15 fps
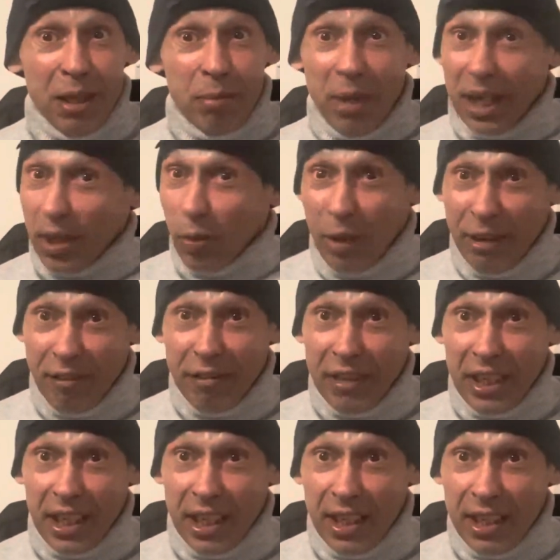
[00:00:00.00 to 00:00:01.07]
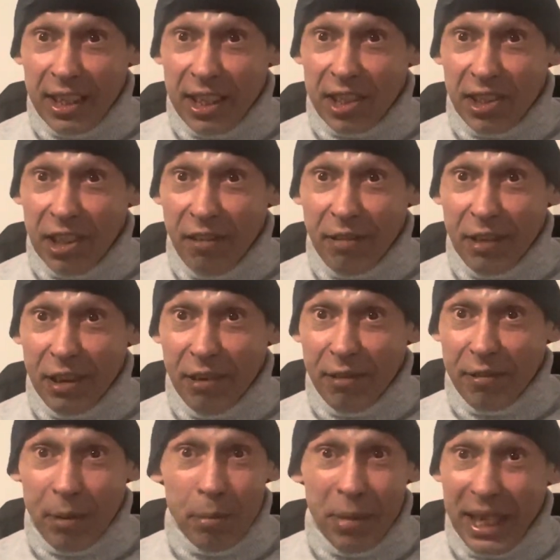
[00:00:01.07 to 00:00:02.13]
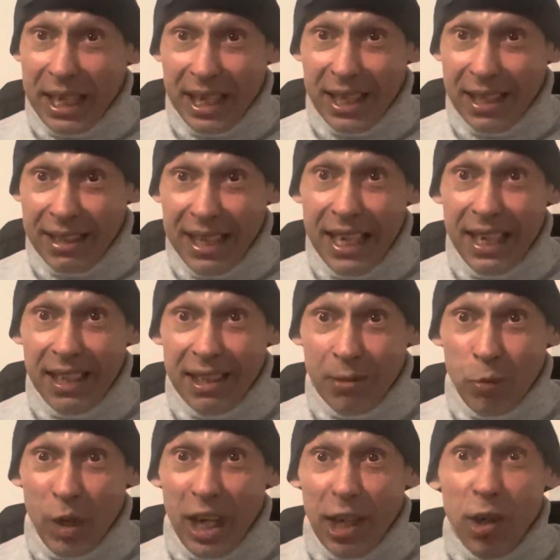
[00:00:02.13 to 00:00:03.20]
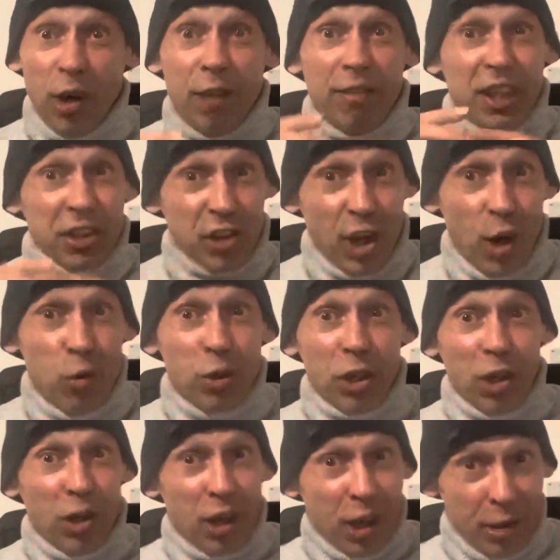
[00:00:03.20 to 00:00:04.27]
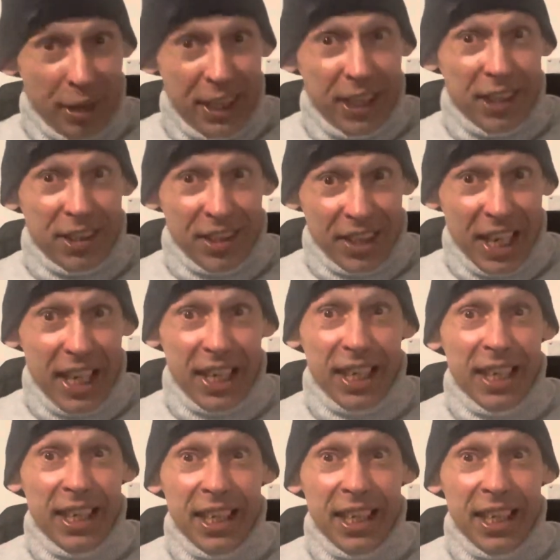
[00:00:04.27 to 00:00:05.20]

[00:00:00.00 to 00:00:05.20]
But the one thing that's different from back in the day, why a lot of us older lot are here today,